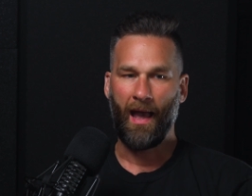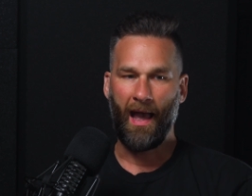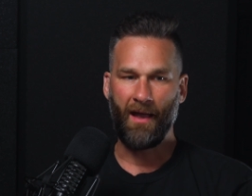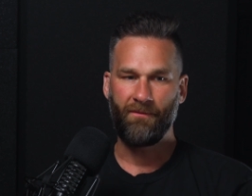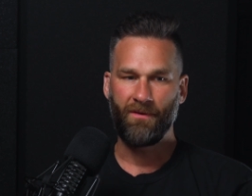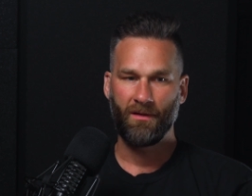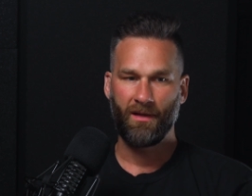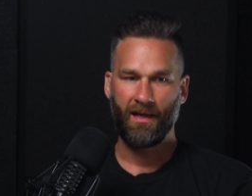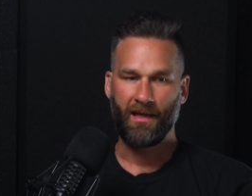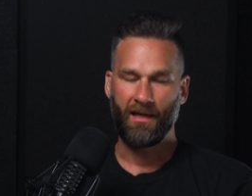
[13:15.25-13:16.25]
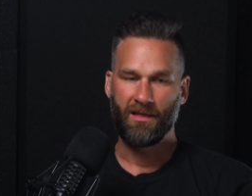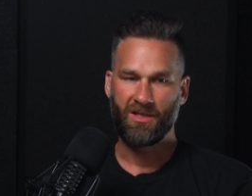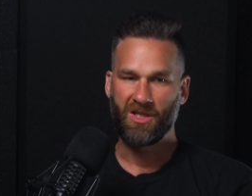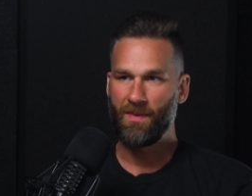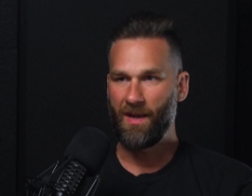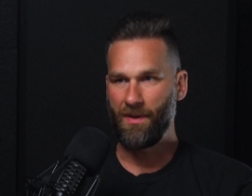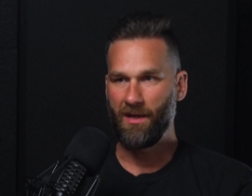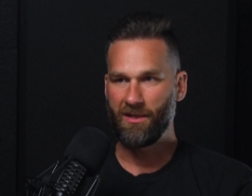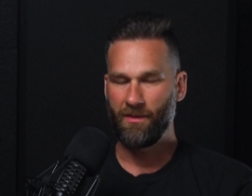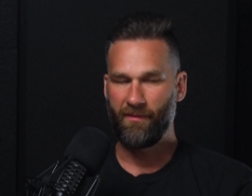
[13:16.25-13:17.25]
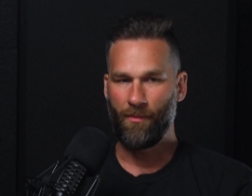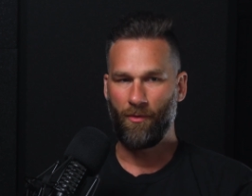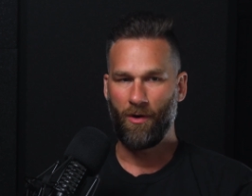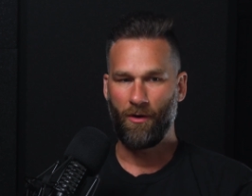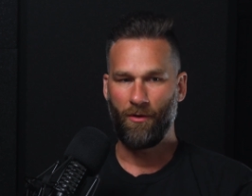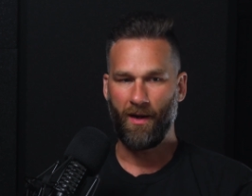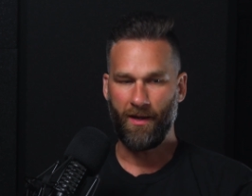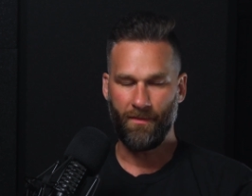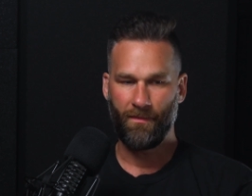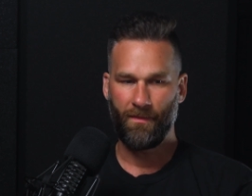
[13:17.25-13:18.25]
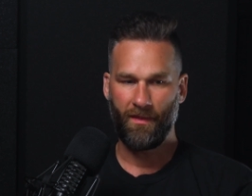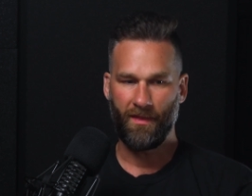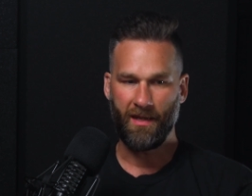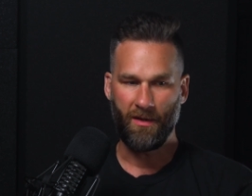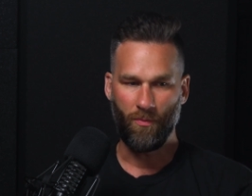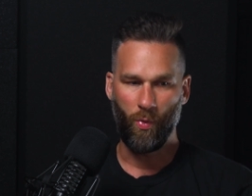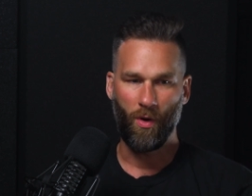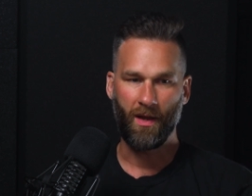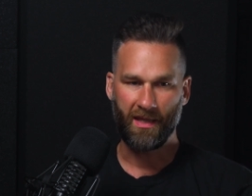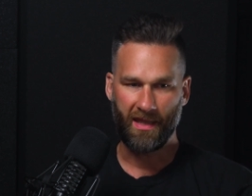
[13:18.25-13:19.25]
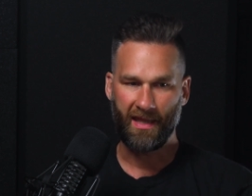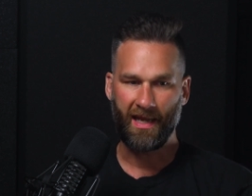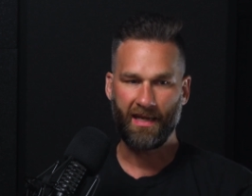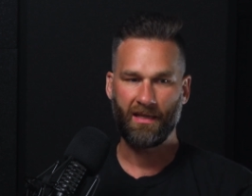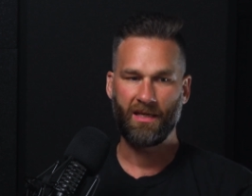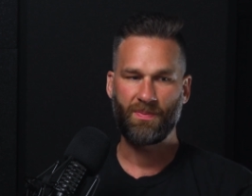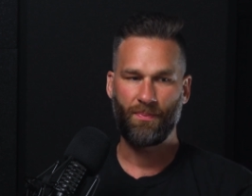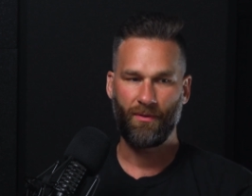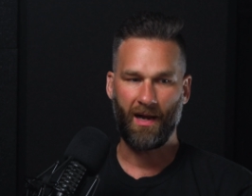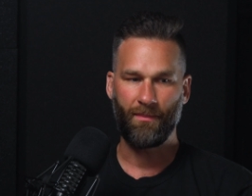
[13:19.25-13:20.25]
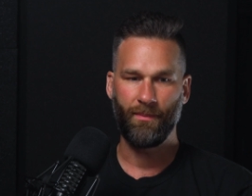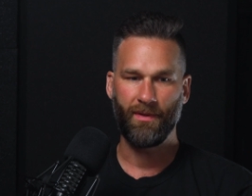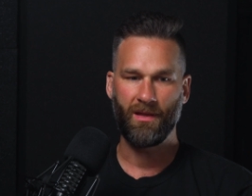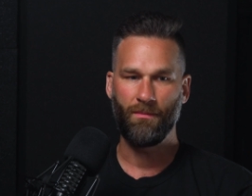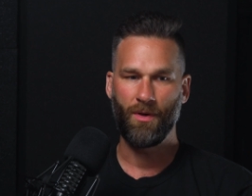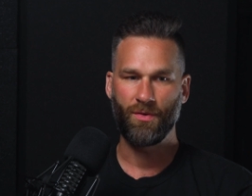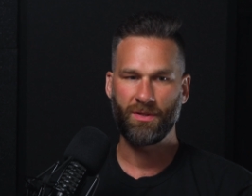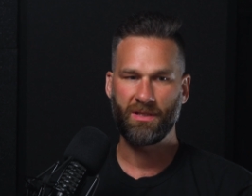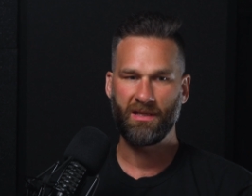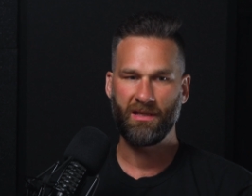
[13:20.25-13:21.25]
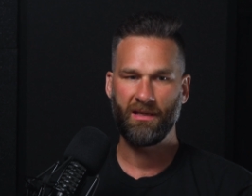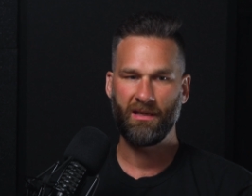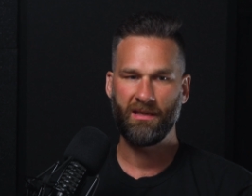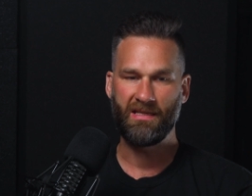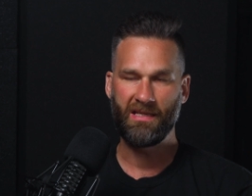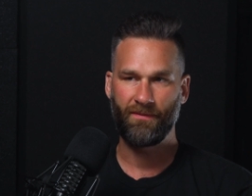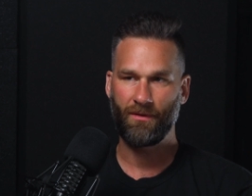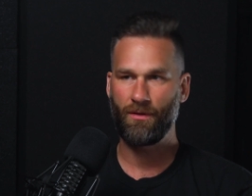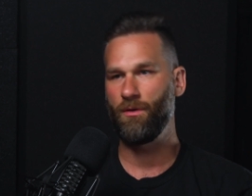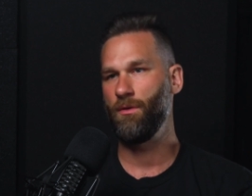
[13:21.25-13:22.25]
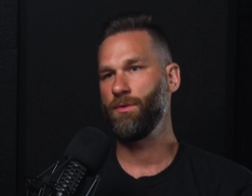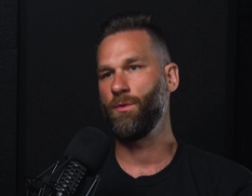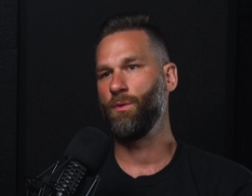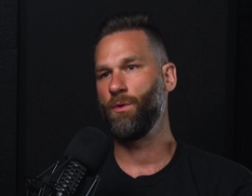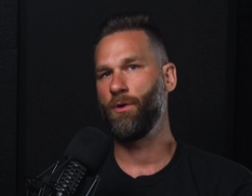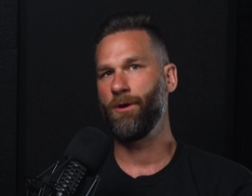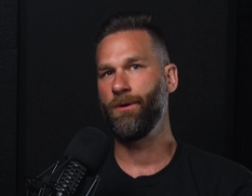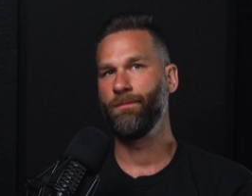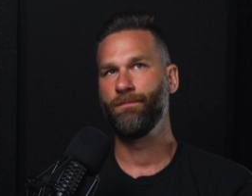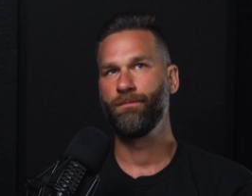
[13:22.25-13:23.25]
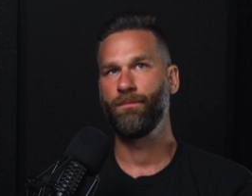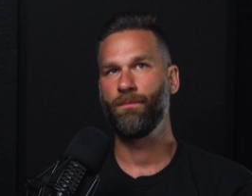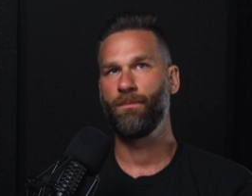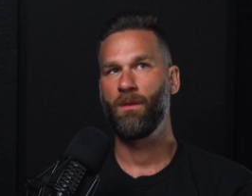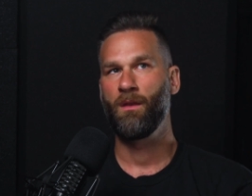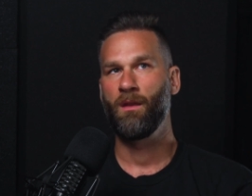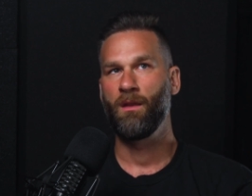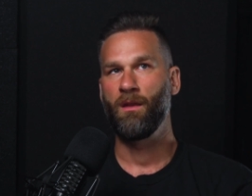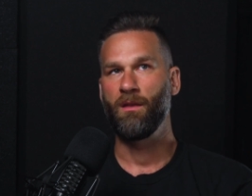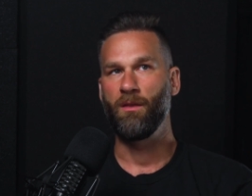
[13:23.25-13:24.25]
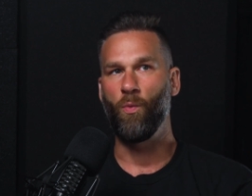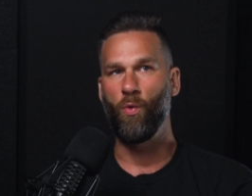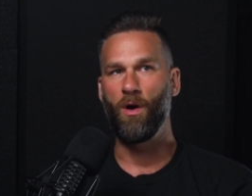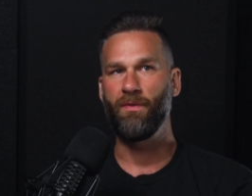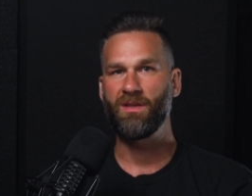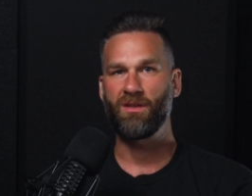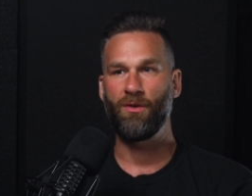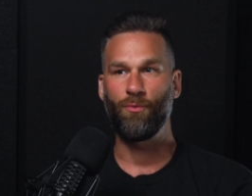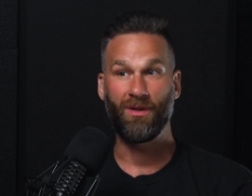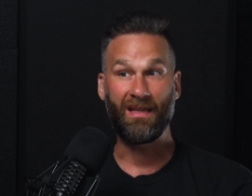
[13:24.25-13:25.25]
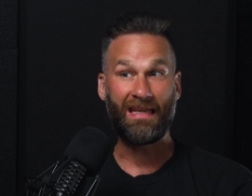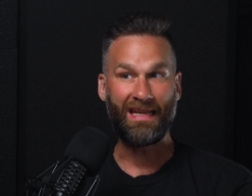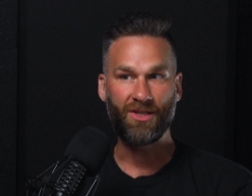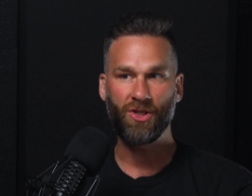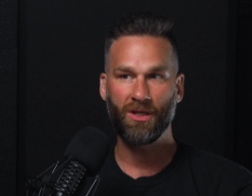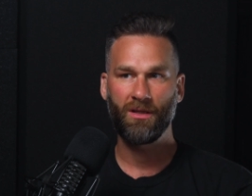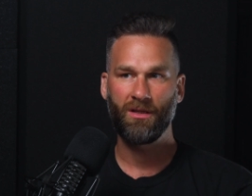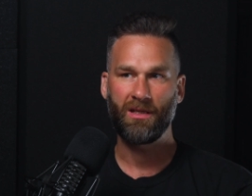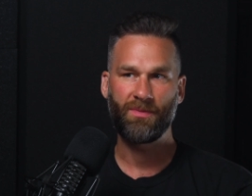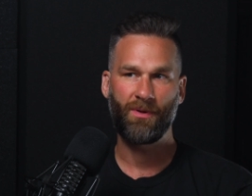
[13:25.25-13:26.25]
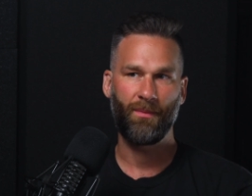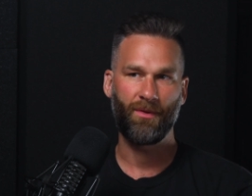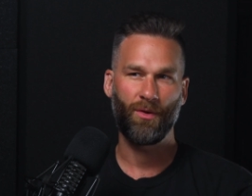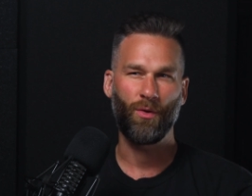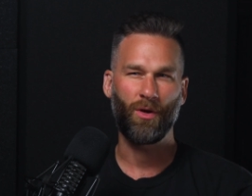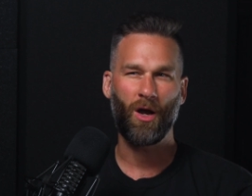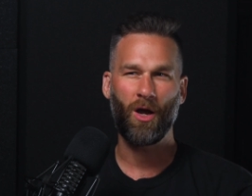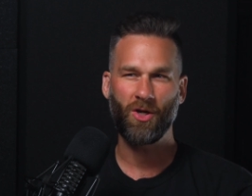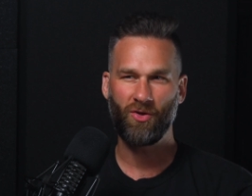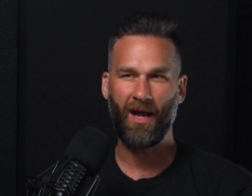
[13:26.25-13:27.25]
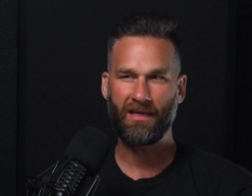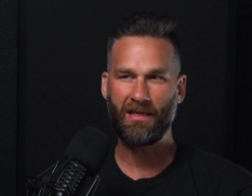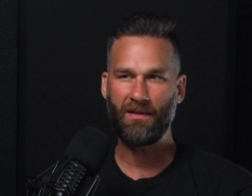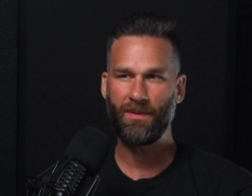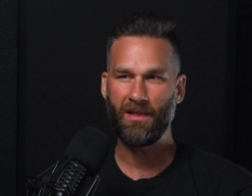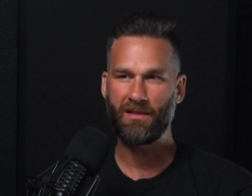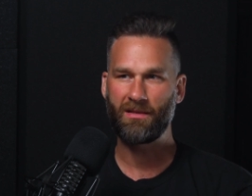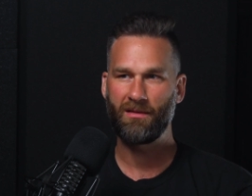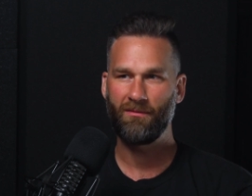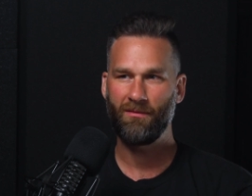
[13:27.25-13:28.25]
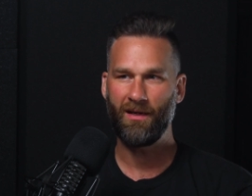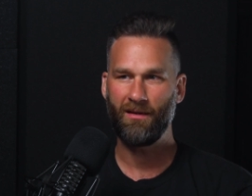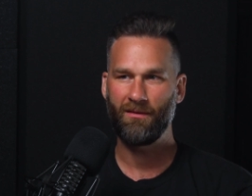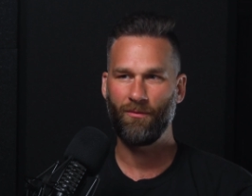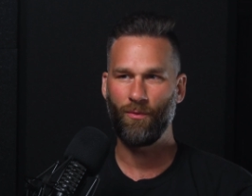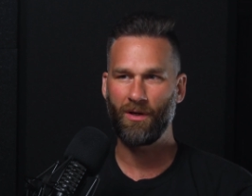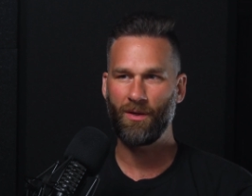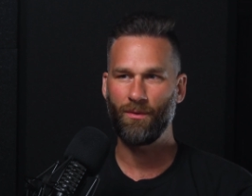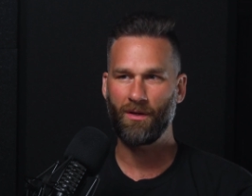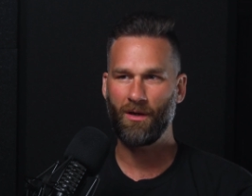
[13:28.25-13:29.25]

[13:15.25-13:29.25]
I feel like, and this is just my opinion, tell me if I'm wrong or right. The one thing that is probably the most difficult or the one that's going to really get you is probably the whole contracting piece, God, right? Working with the